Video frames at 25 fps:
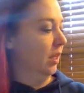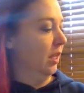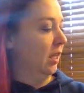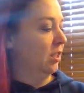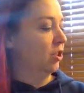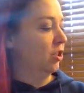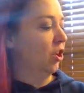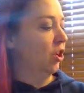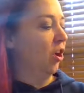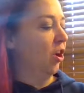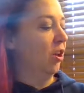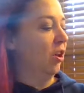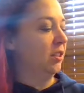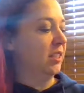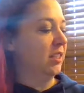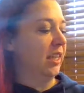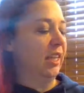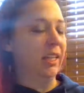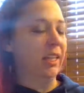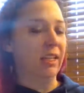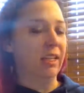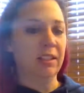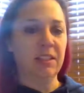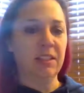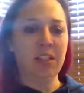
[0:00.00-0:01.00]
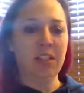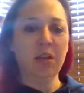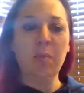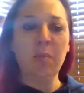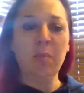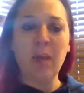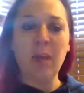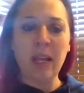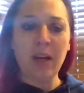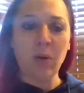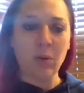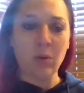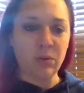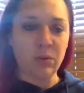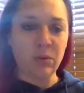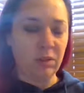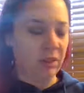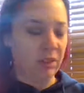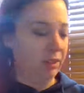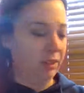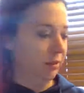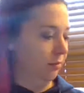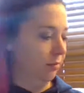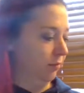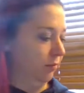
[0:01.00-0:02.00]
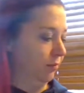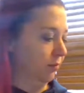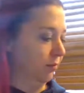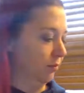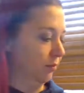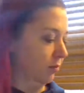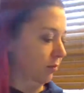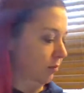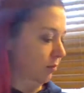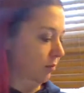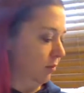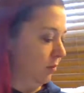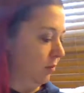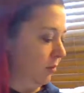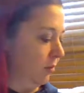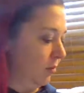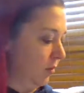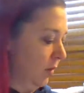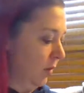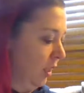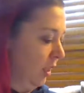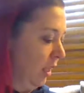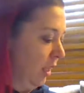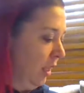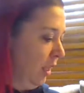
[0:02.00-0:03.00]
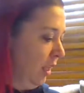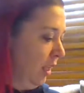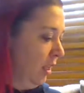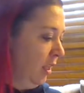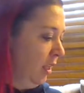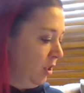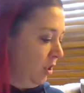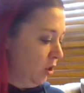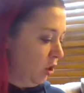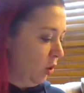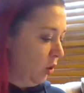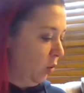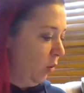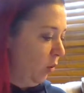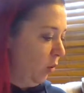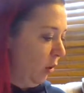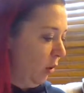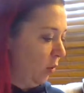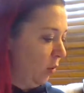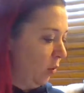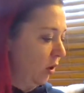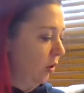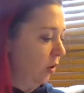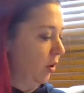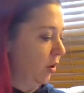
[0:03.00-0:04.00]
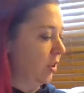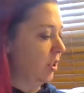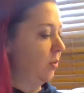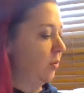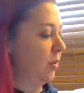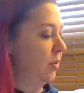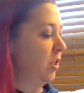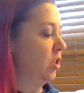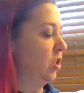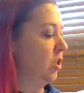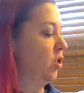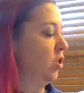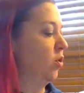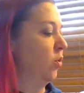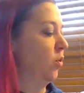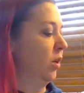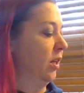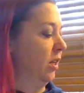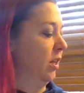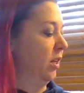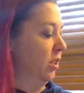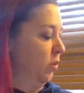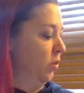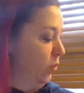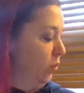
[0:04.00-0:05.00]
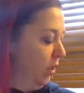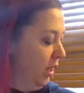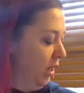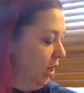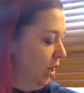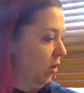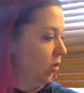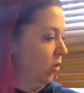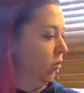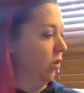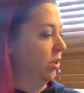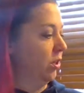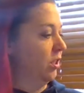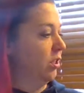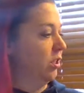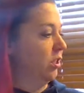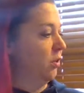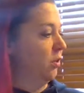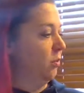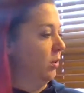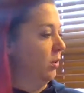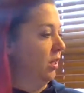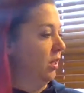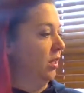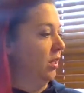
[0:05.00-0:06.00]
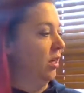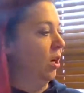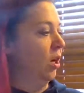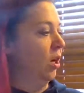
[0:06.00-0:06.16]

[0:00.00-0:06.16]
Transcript: Tall tale is tomatoes. So what we're going to be doing is we are going to be